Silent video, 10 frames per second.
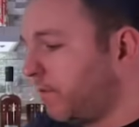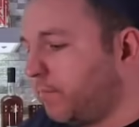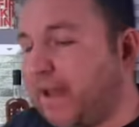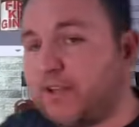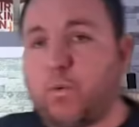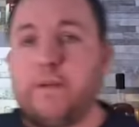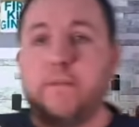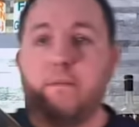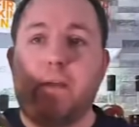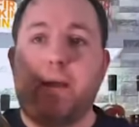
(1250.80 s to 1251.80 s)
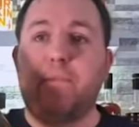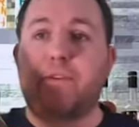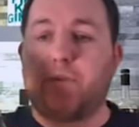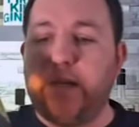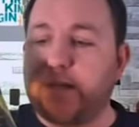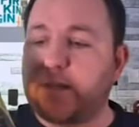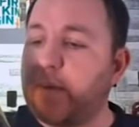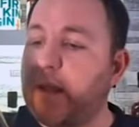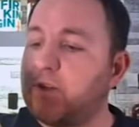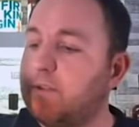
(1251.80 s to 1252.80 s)
our batch one. There's three
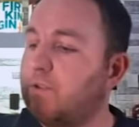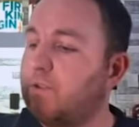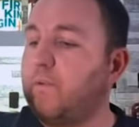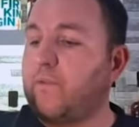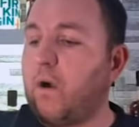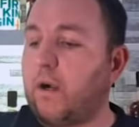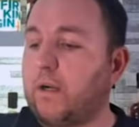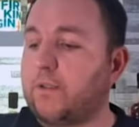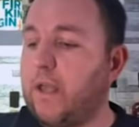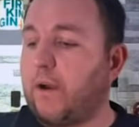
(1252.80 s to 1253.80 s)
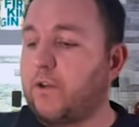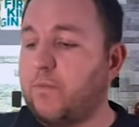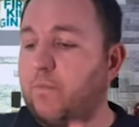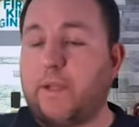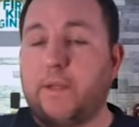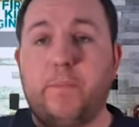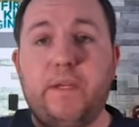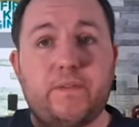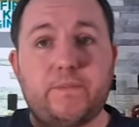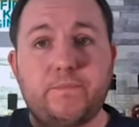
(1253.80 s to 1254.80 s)
expressions. So we've got our smoke and
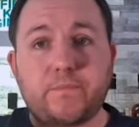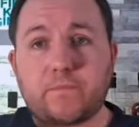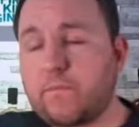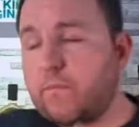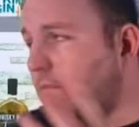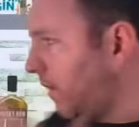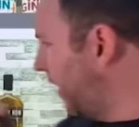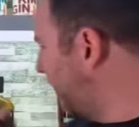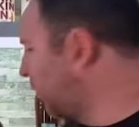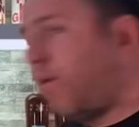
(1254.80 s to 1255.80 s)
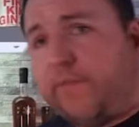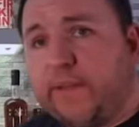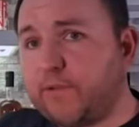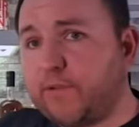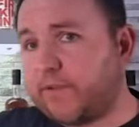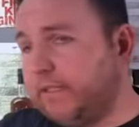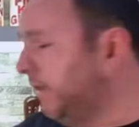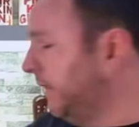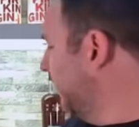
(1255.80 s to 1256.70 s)
peat. And they're all flavour driven.